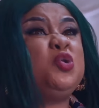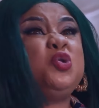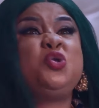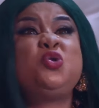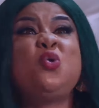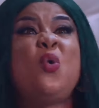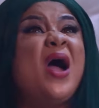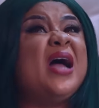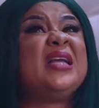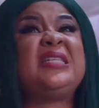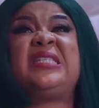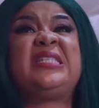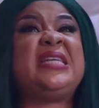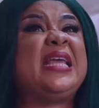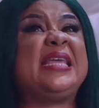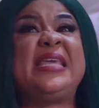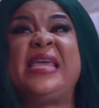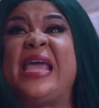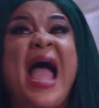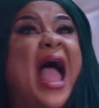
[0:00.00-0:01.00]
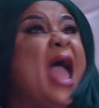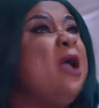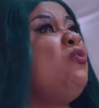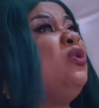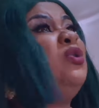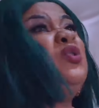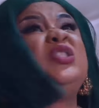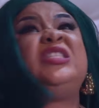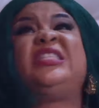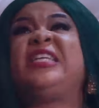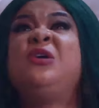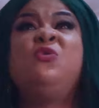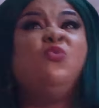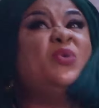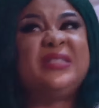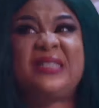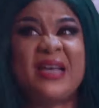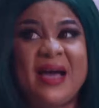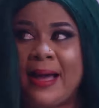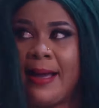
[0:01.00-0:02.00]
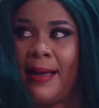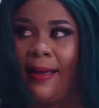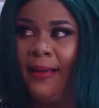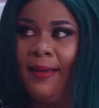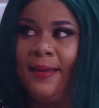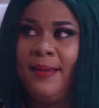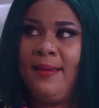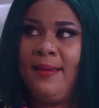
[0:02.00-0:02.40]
will show her shege. I will deal with her.